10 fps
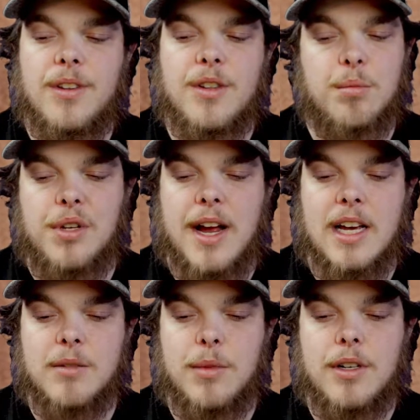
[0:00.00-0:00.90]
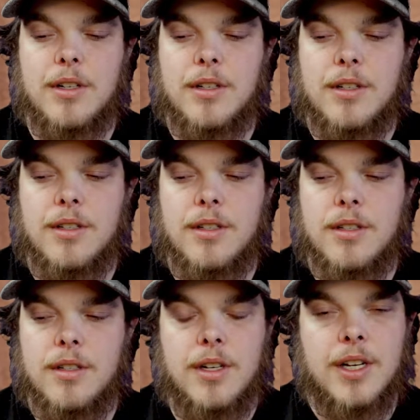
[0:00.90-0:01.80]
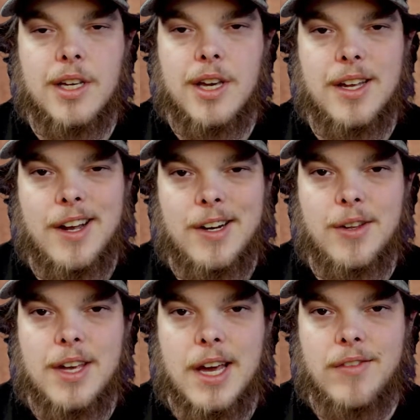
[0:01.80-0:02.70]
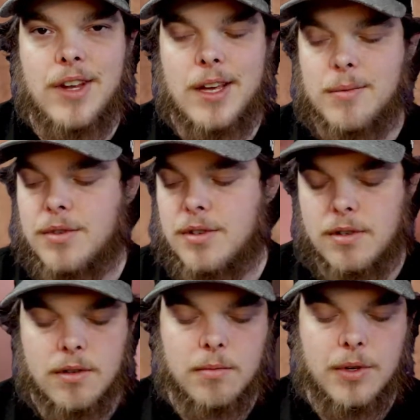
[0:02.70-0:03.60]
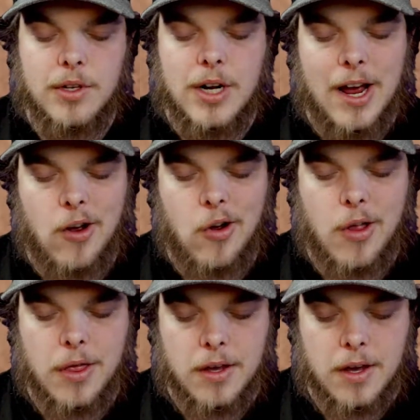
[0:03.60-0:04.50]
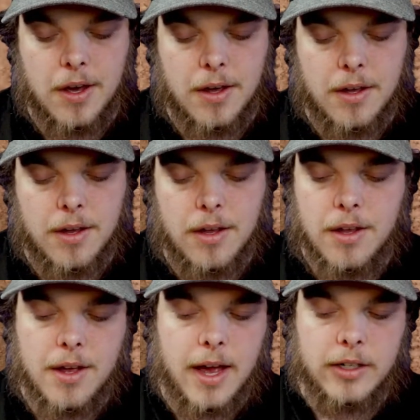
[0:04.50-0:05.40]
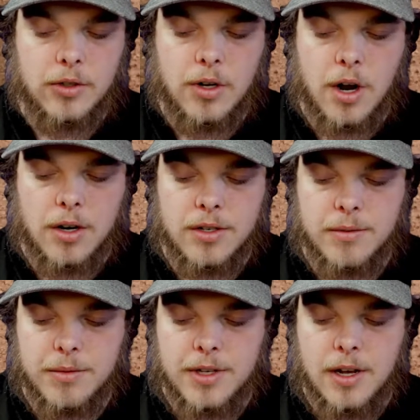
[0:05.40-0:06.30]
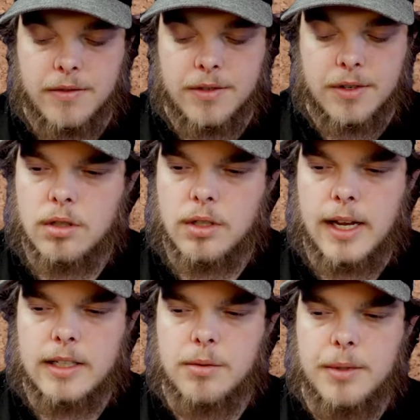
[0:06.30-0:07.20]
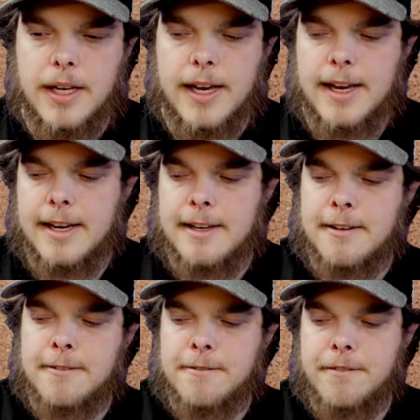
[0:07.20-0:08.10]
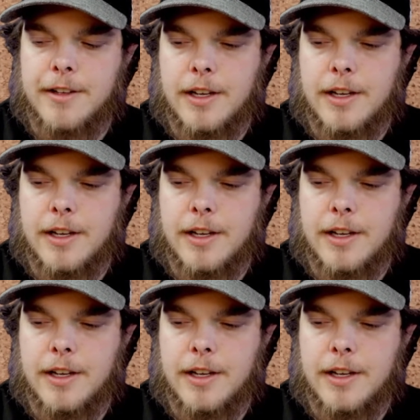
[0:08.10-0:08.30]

the plasma. And again, I know they have names, but they're not on the actual cards themselves. Next we have